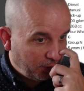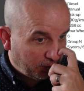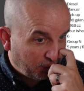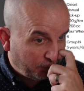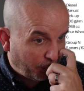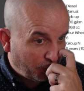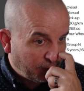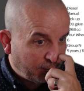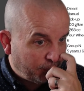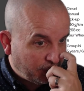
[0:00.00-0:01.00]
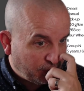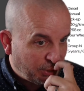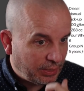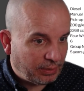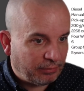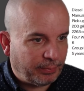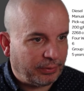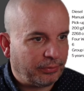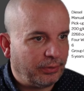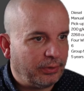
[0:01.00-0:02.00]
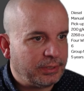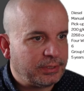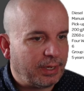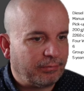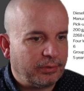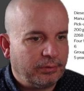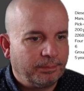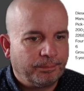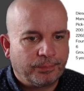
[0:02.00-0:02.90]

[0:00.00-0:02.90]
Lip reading: combined MPG of about 37,